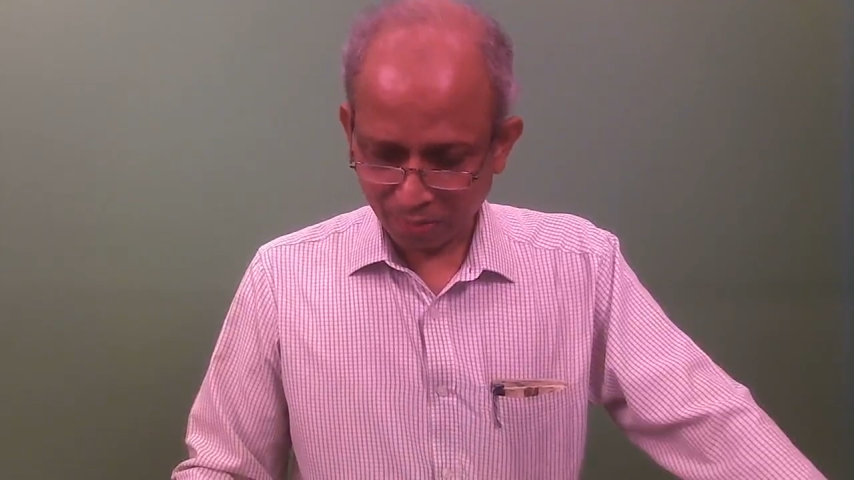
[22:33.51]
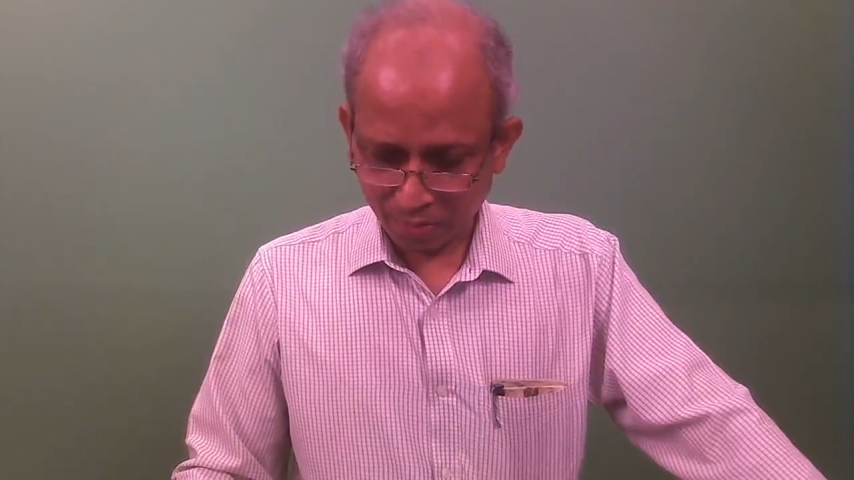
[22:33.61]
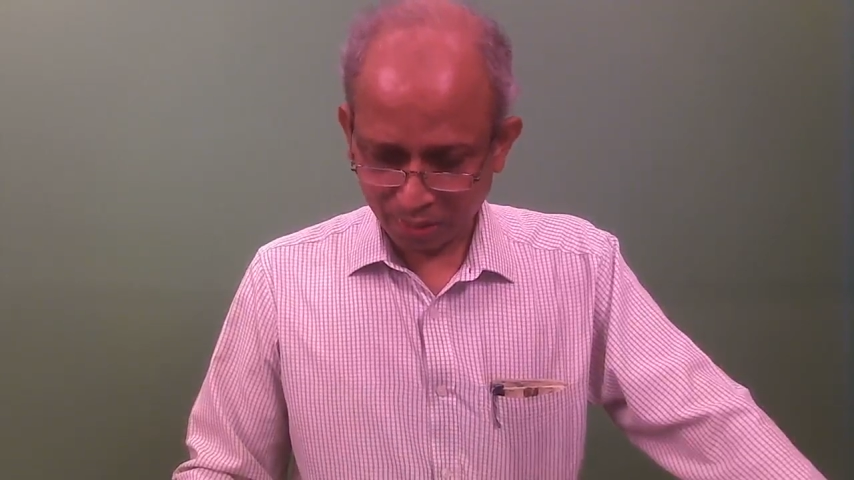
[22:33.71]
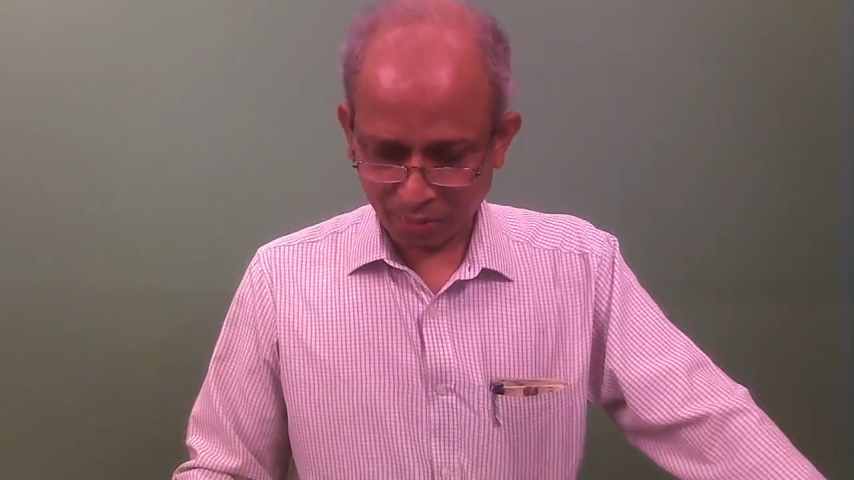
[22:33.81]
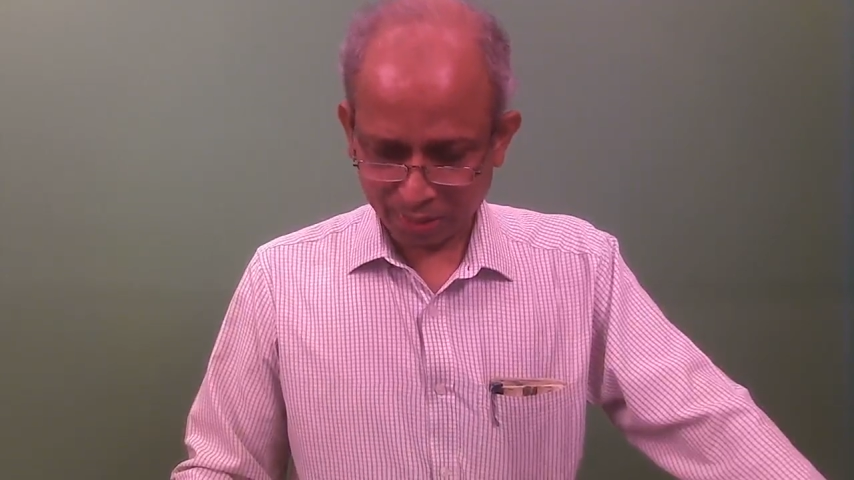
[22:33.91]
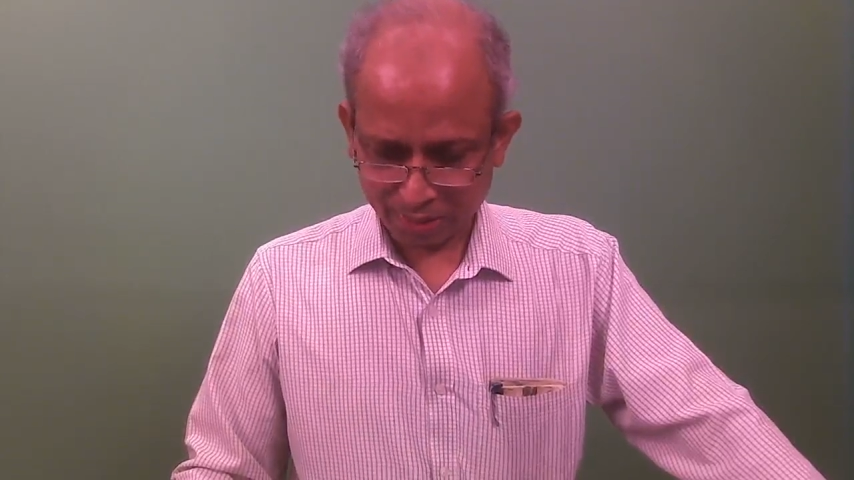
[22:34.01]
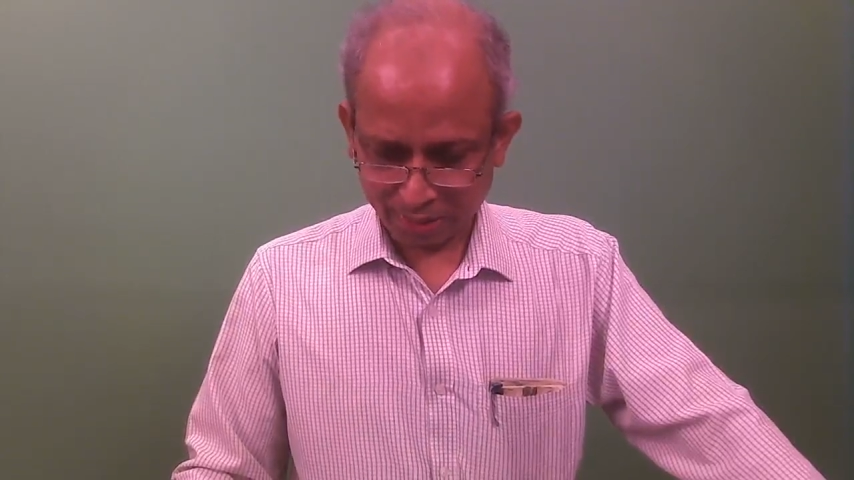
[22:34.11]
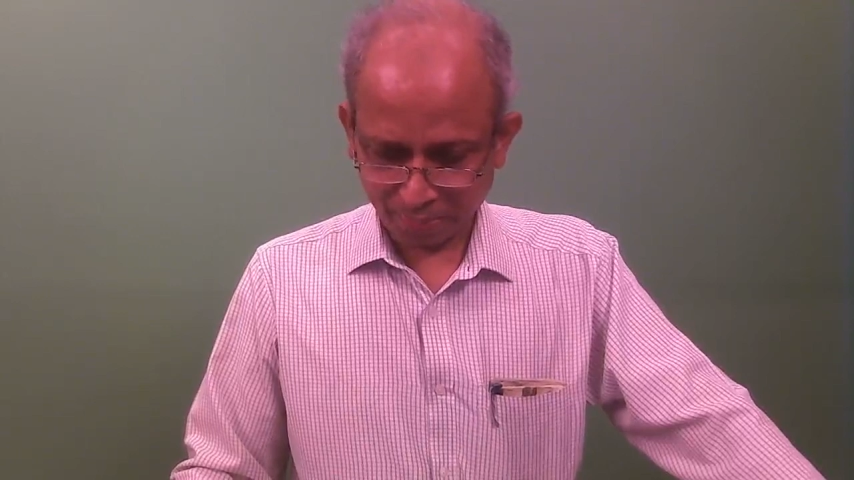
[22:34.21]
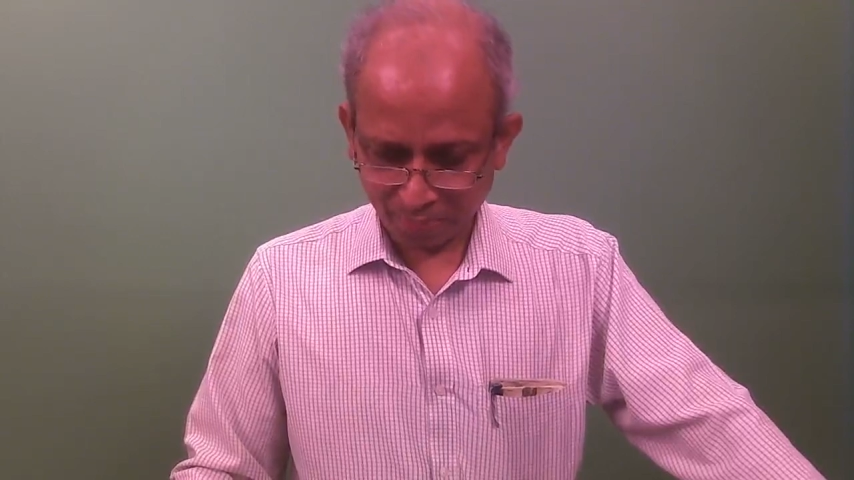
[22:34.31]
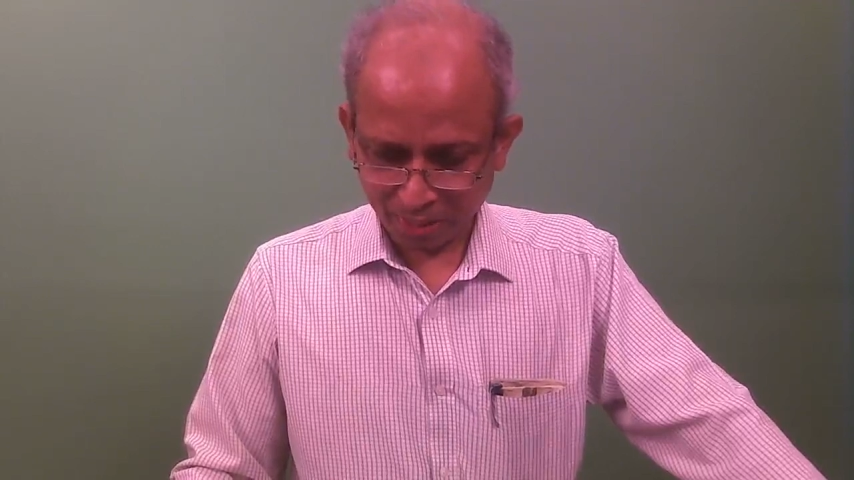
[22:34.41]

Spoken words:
frequency.